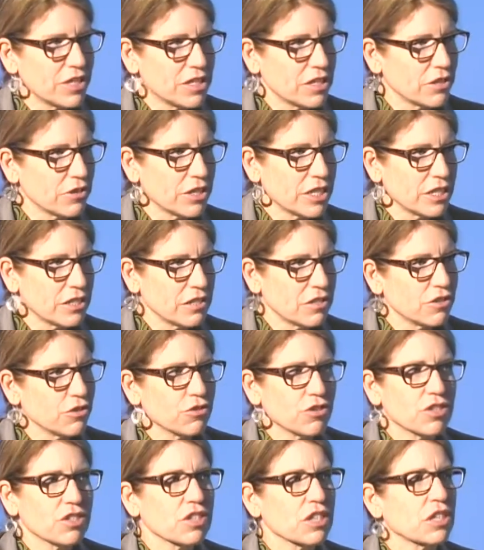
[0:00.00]
series,
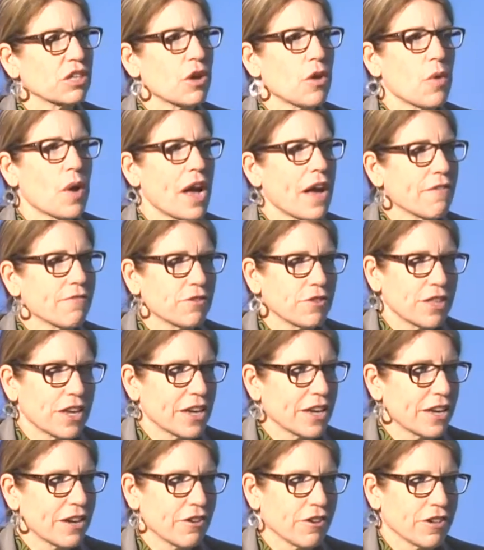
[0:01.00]
you're just going to go after
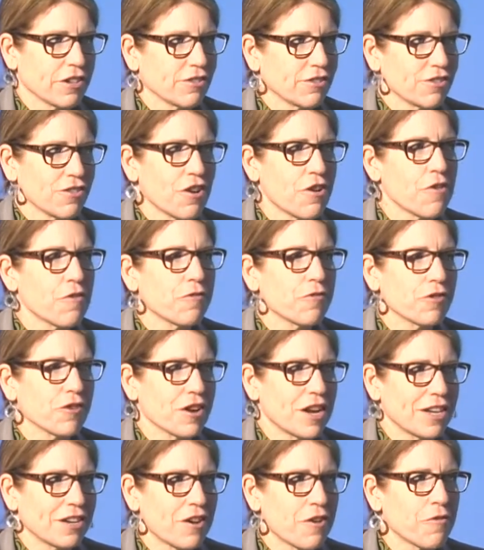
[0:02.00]
that character
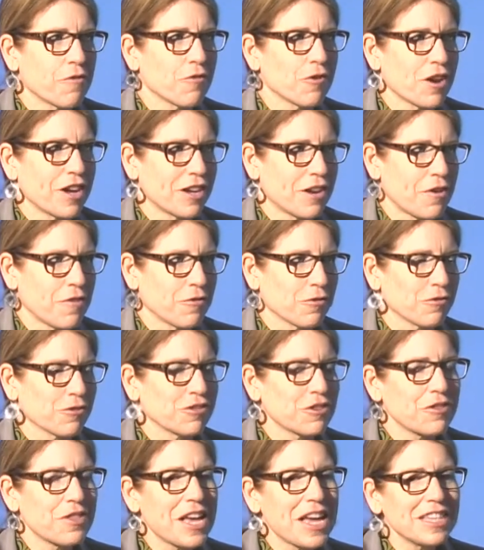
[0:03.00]
over and over and over.
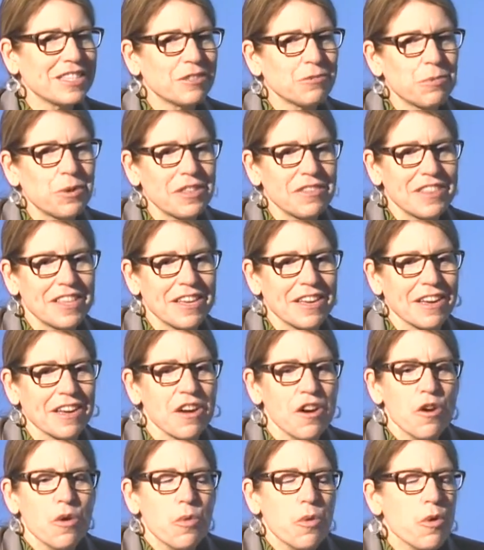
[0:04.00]
So that's one thing.
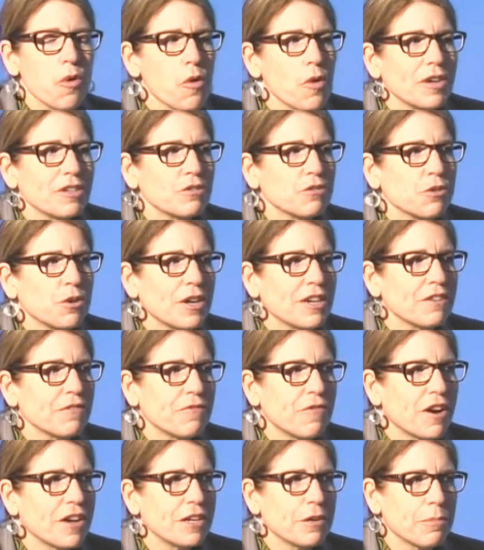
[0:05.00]
We're always trying to
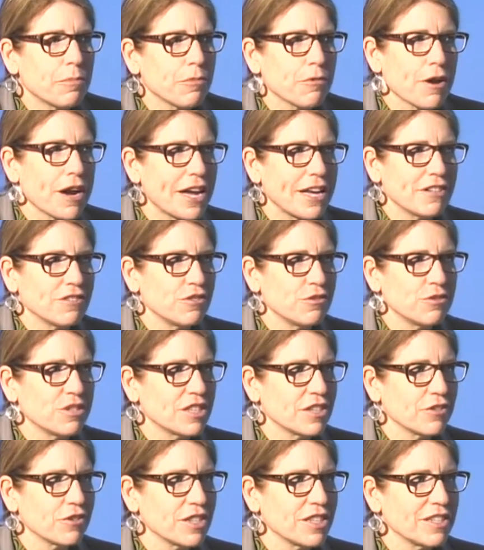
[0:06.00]
find a brand new
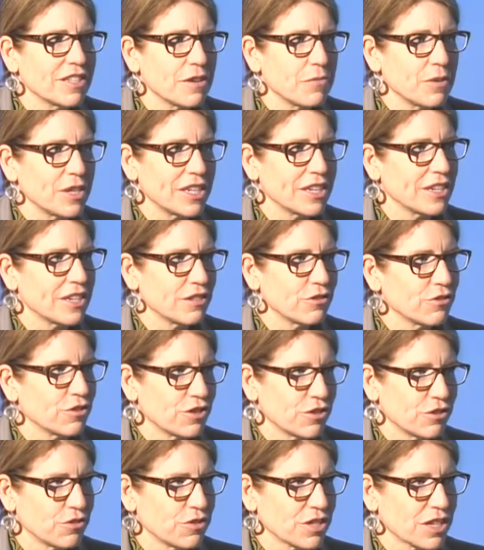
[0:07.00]
series that we can
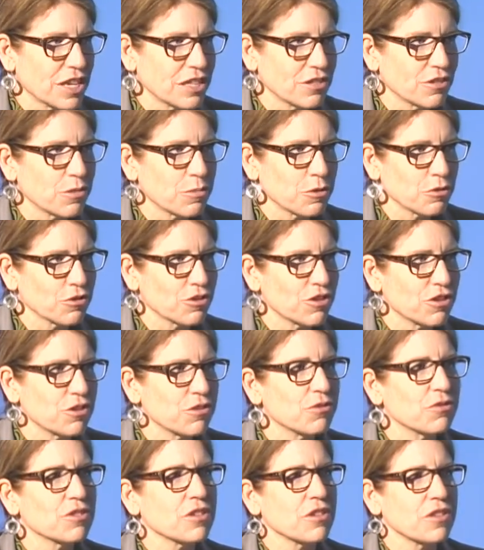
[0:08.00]
introduce customers
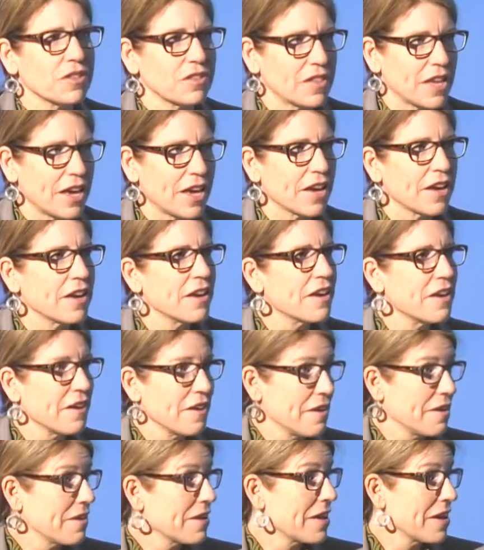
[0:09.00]
to so that they
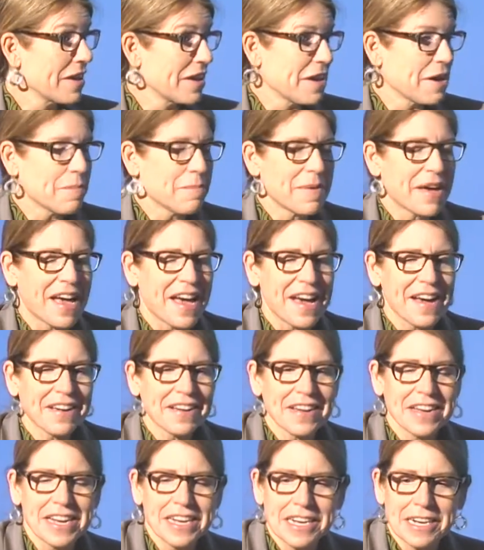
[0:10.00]
can come back.